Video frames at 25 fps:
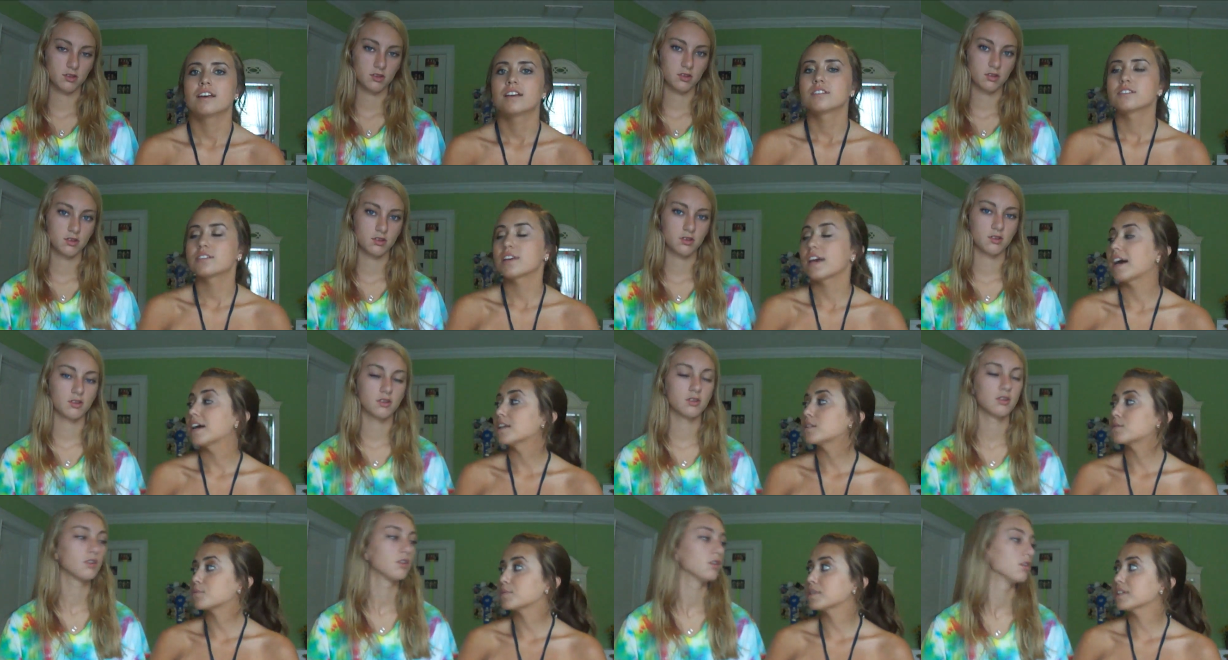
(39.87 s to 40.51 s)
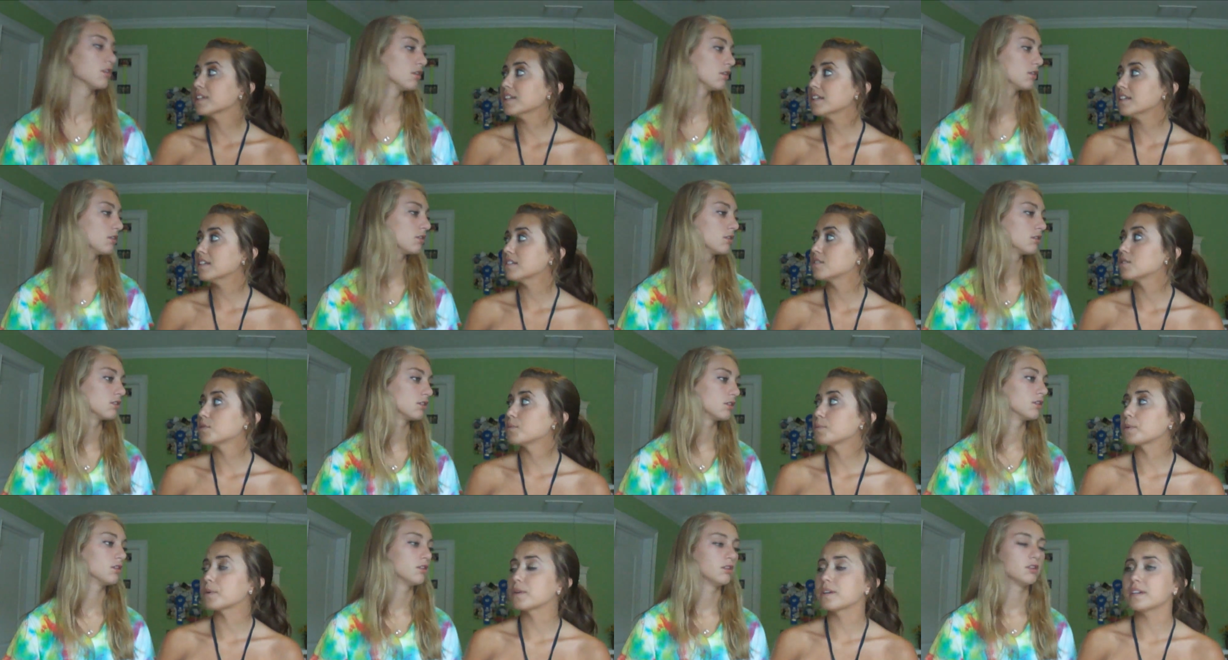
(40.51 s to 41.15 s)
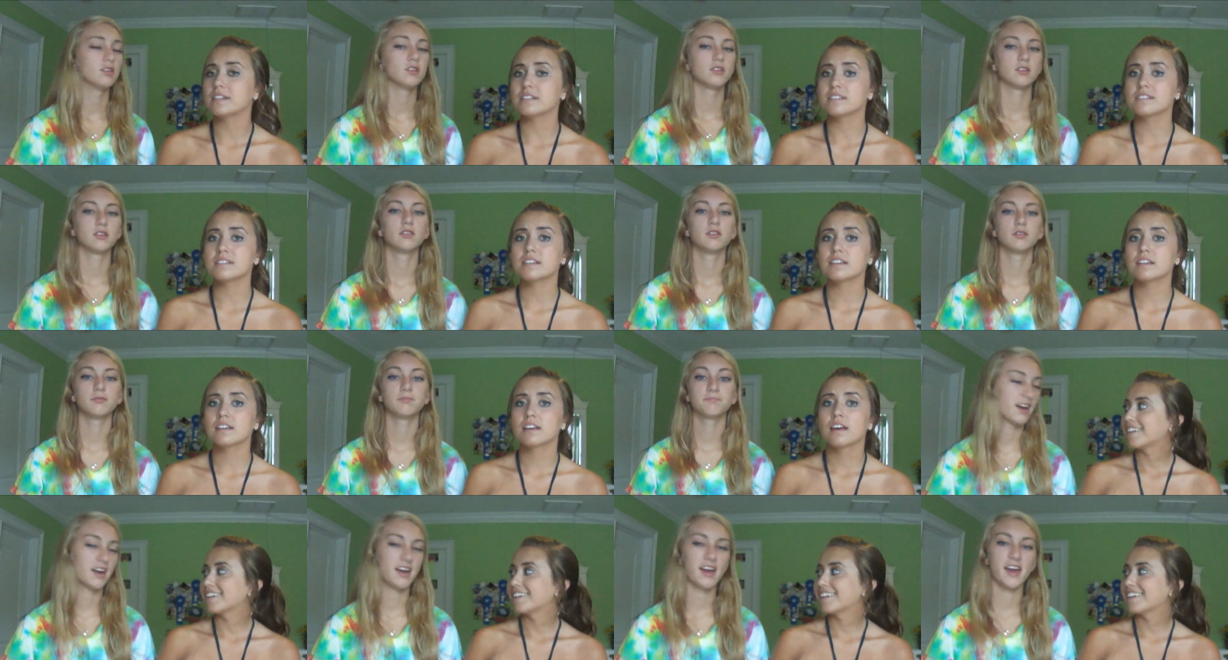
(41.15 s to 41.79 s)
Speaker 1: So yeah, it's really super
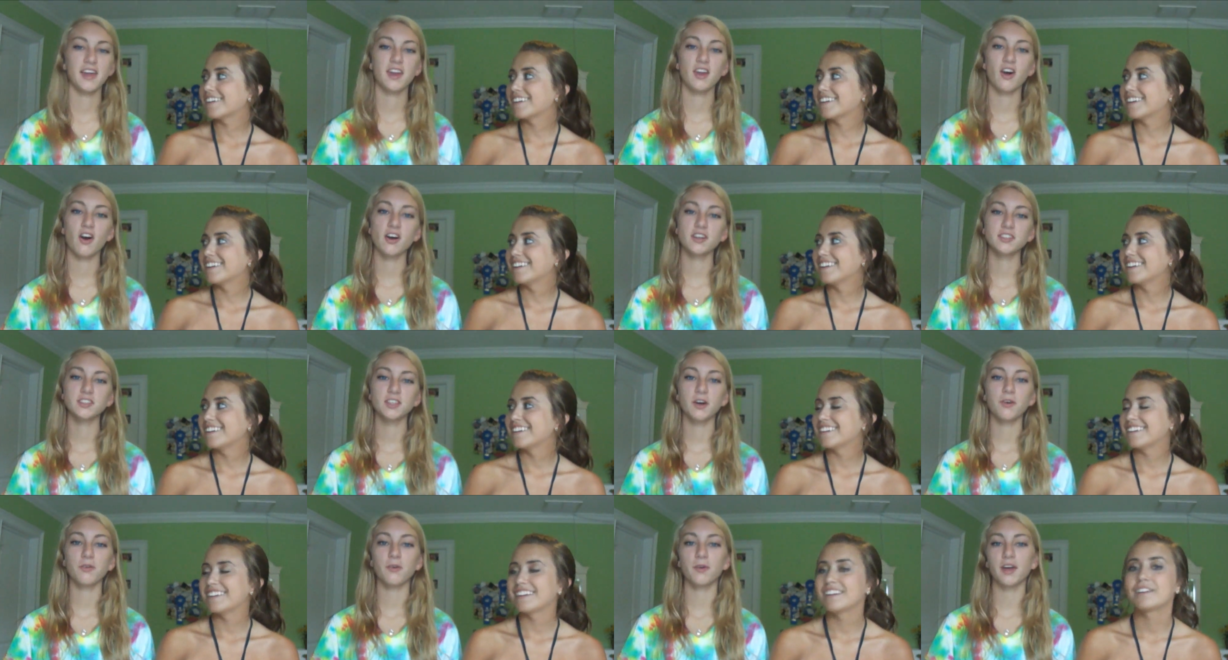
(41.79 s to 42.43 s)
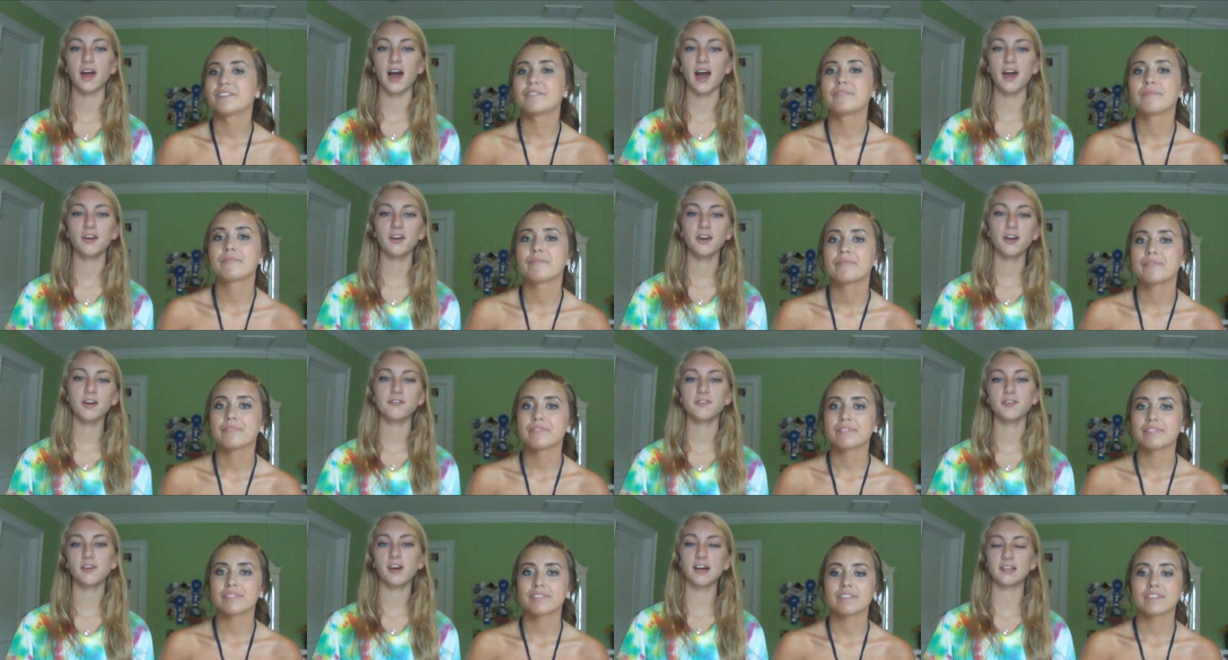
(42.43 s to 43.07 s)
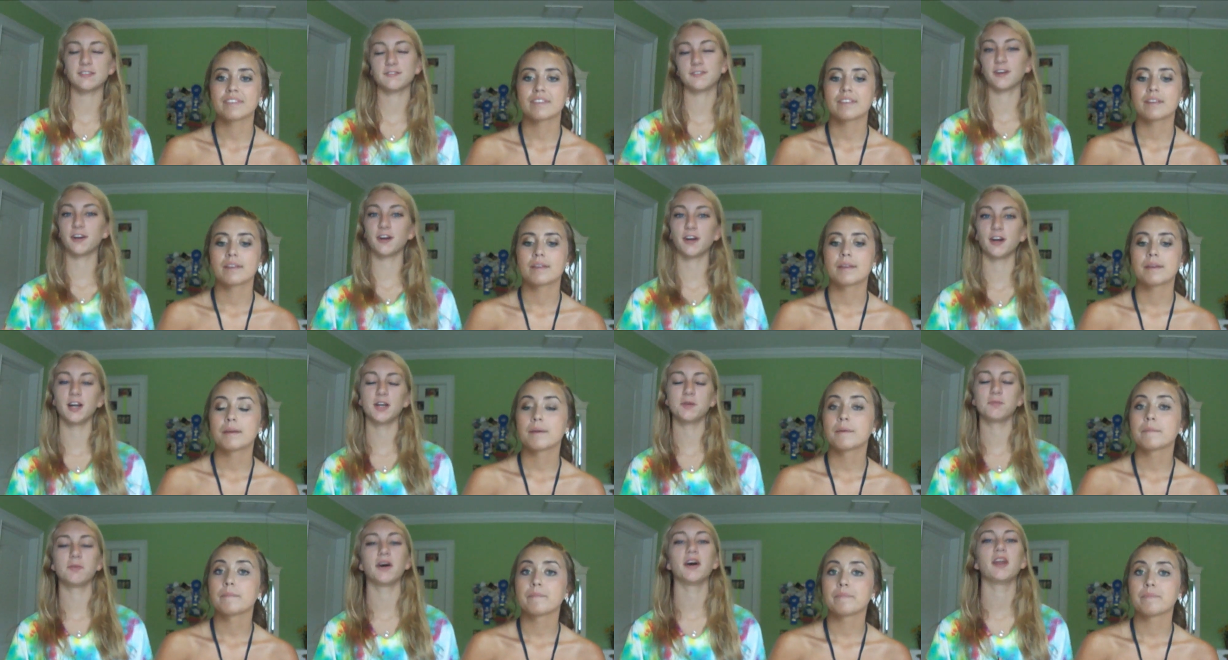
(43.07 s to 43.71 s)
easy. And also, I don't know if you guys have
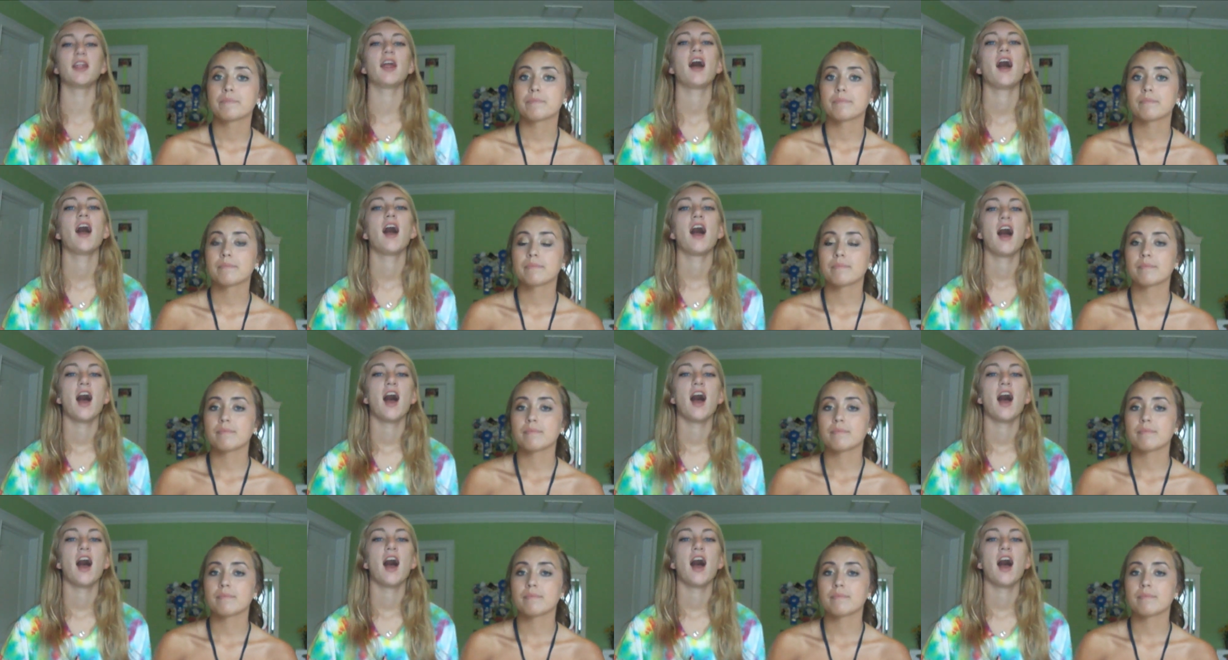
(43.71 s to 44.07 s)
heard, but